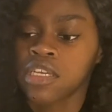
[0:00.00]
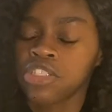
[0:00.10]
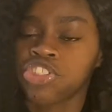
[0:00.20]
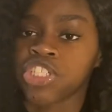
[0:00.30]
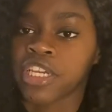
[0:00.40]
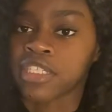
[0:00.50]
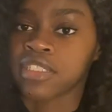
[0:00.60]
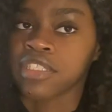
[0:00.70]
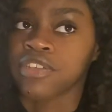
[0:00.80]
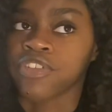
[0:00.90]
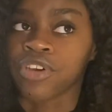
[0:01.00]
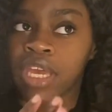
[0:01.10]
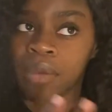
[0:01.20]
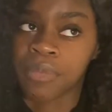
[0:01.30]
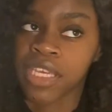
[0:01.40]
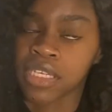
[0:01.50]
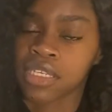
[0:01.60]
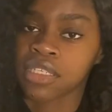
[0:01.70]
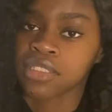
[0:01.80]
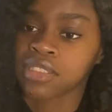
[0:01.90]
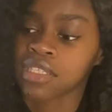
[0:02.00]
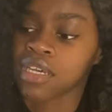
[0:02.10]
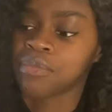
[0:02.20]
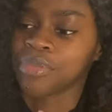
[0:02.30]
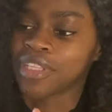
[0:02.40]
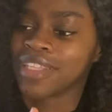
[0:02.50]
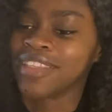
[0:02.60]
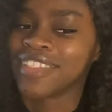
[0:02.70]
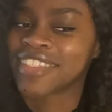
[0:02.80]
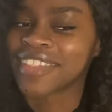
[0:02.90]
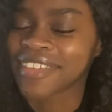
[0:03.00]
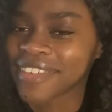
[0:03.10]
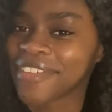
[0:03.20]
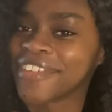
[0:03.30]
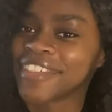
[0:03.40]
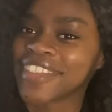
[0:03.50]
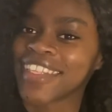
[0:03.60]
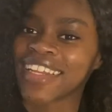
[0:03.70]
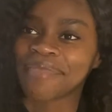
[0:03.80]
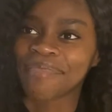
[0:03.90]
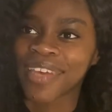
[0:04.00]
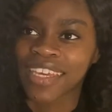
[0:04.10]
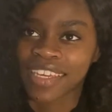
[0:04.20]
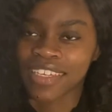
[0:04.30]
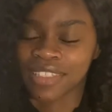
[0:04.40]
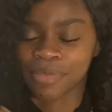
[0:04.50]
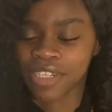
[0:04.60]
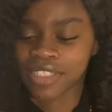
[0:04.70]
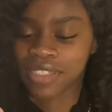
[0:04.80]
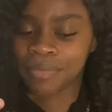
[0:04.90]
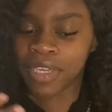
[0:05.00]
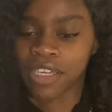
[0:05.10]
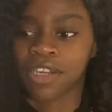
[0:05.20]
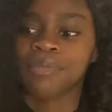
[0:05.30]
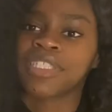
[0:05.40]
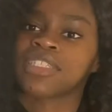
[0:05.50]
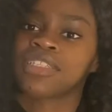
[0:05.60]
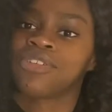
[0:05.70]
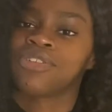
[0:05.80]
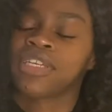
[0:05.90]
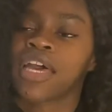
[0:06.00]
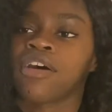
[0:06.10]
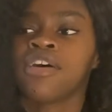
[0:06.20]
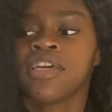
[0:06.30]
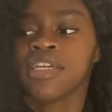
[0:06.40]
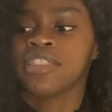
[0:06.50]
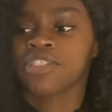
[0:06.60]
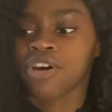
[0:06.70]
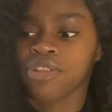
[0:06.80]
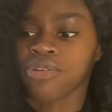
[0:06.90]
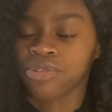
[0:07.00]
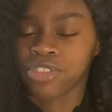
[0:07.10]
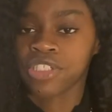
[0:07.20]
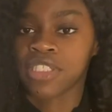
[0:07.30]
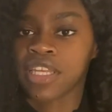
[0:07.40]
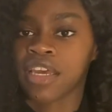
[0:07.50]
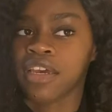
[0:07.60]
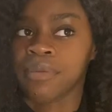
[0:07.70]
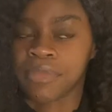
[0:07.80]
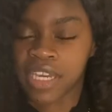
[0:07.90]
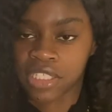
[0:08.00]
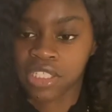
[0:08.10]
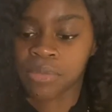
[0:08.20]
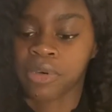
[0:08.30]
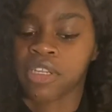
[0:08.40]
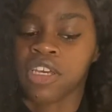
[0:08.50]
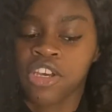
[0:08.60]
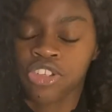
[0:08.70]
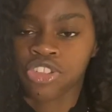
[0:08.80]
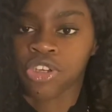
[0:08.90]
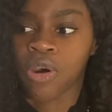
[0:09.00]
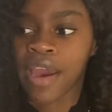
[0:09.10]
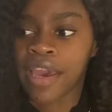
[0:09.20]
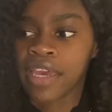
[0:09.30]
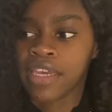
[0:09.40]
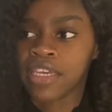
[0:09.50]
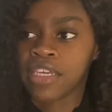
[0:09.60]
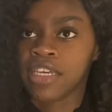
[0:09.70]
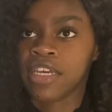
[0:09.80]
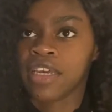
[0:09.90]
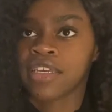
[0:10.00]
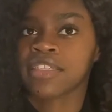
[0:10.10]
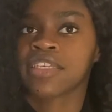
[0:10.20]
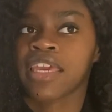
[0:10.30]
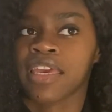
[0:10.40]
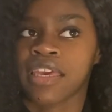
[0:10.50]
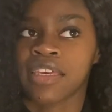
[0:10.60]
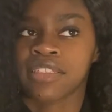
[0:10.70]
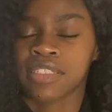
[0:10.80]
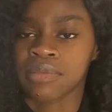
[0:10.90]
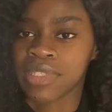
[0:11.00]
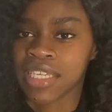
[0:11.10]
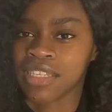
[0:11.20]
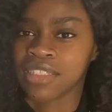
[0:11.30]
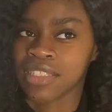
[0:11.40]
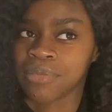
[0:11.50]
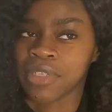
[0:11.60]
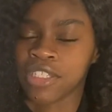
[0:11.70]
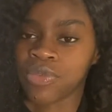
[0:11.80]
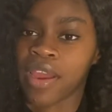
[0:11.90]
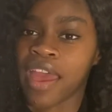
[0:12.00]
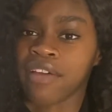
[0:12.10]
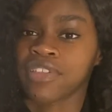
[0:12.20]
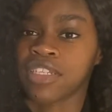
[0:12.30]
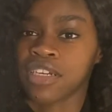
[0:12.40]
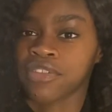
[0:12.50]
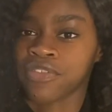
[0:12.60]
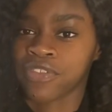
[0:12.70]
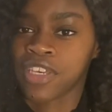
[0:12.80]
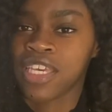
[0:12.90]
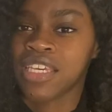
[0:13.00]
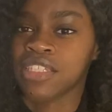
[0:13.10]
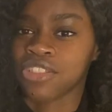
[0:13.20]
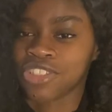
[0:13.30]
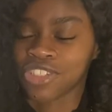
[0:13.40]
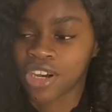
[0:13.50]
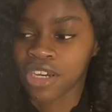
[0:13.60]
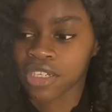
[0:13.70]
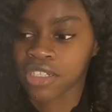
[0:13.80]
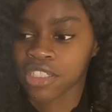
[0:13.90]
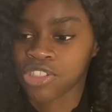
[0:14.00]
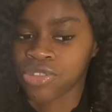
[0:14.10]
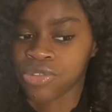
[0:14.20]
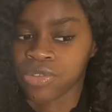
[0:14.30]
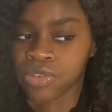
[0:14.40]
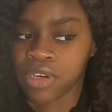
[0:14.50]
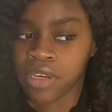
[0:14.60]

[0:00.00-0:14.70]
chase of, okay, I'm making some, but then these orders that I'm making, the products I'm making, are basically going out into all the orders that I'm catching up on. So I can't seem to get into a place where I have enough in stock to